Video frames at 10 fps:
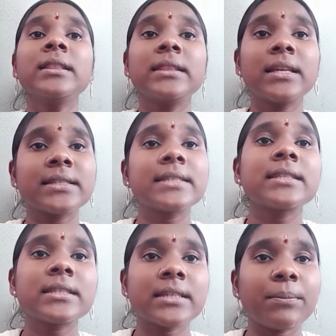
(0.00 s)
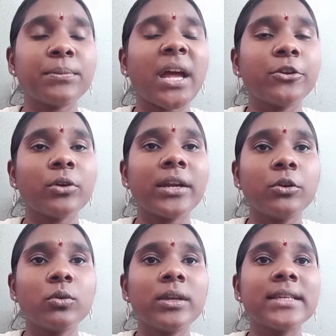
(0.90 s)
The sixth step that you can
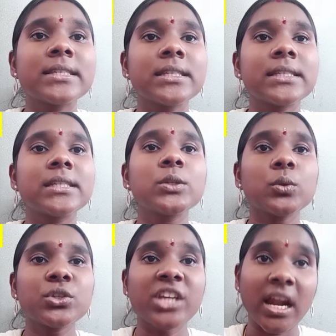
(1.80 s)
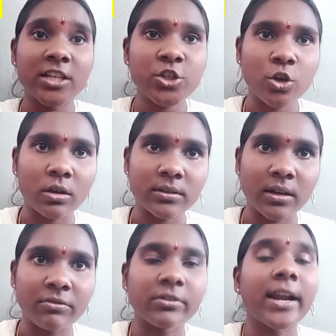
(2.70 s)
do is to challenge
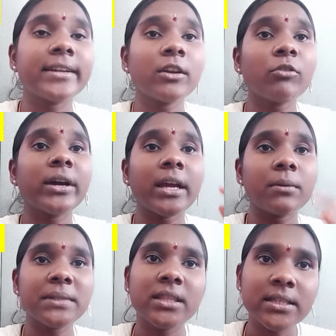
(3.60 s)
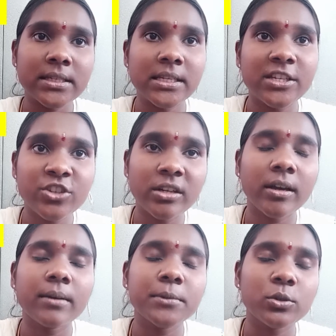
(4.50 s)
yourself. Right now I am in this stage and I
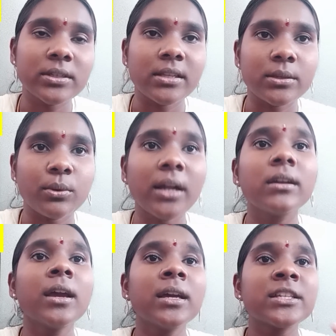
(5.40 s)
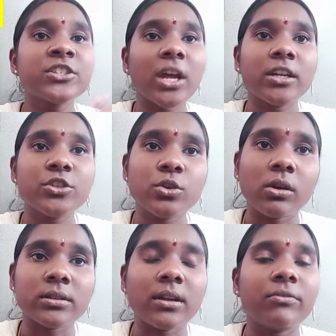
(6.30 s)
am doing this one. Challenge
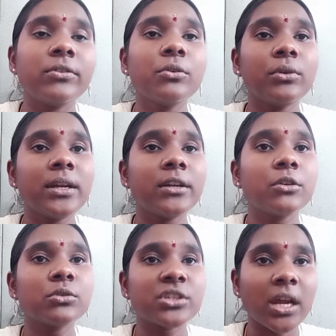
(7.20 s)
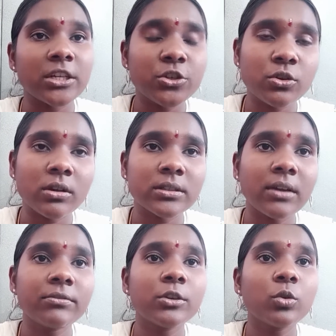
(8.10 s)
yourself. You need to challenge
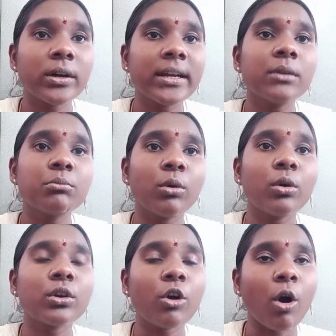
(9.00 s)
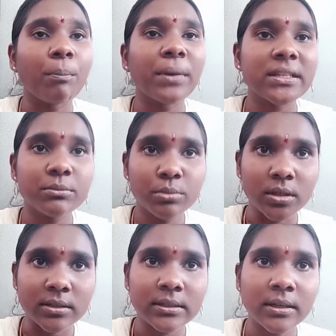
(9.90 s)
yourself to read more complex
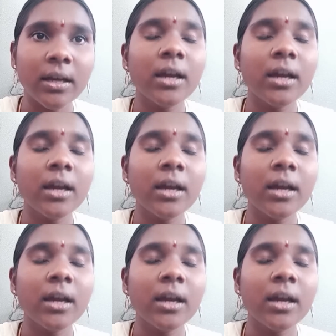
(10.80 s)
books,